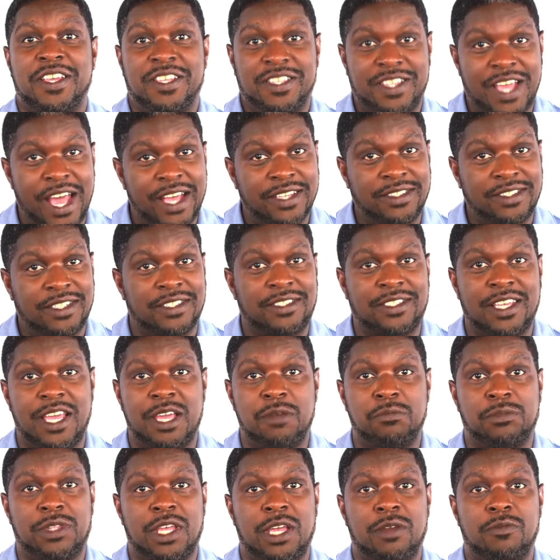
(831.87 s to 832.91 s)
That's the
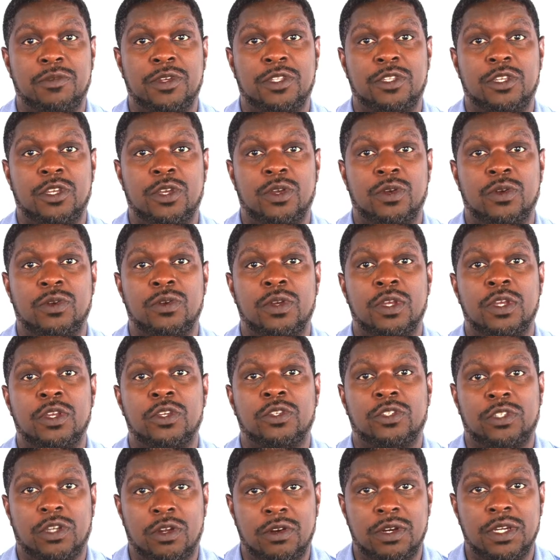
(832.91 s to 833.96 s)
same thing with you.
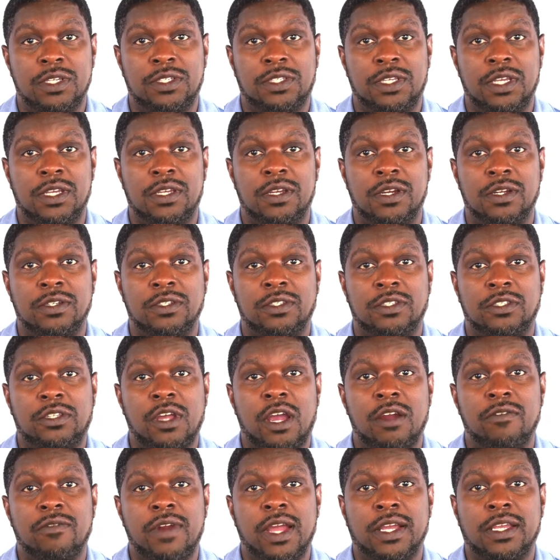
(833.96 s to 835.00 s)
Certainty seekers,
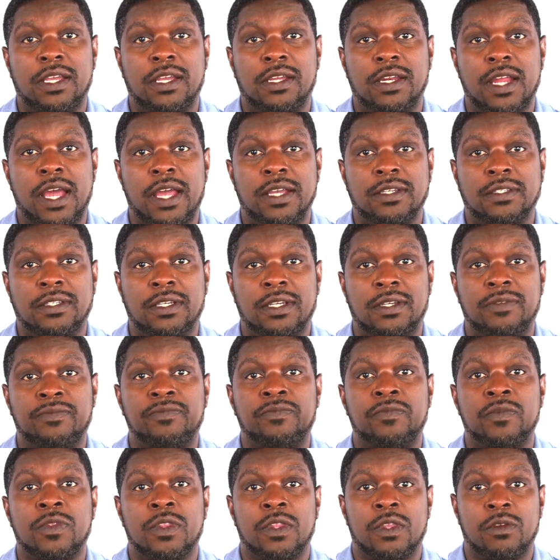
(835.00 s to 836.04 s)
start recognizing
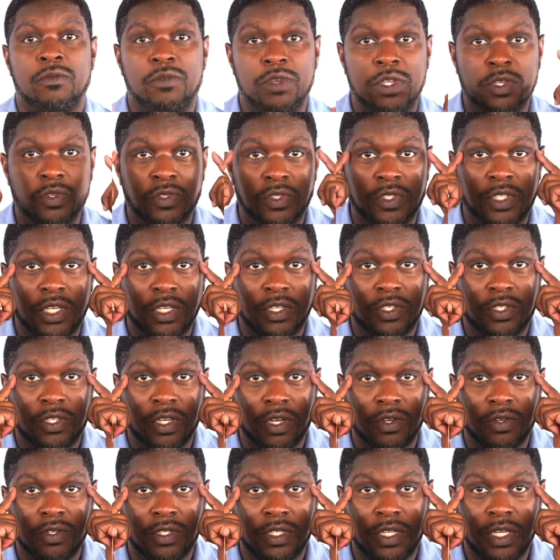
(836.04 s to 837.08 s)
when you seek
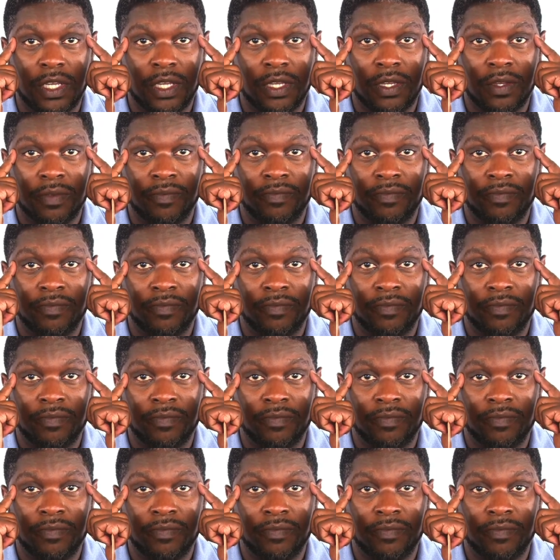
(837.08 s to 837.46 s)
certainty,